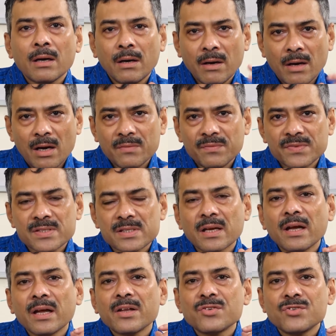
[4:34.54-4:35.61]
graphs,
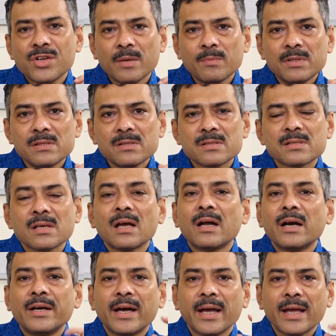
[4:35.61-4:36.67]
tables,
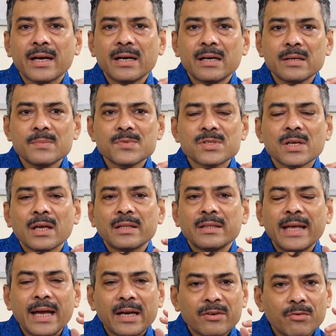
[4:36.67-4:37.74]
diagrams
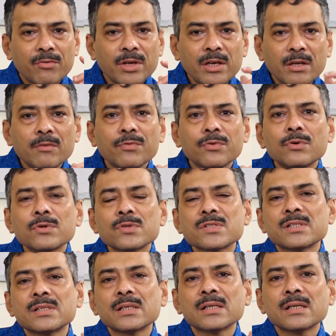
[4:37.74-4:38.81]
that reinforce
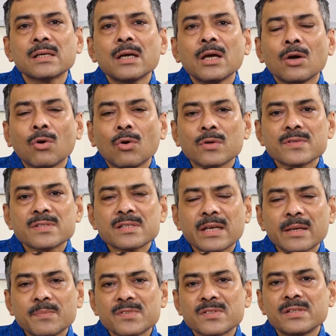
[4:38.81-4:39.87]
the
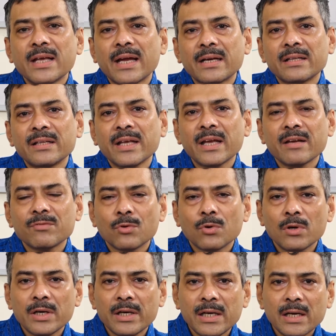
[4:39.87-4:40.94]
concepts that they have
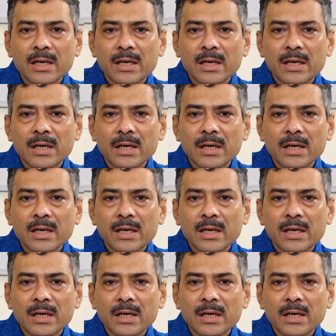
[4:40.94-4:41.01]
already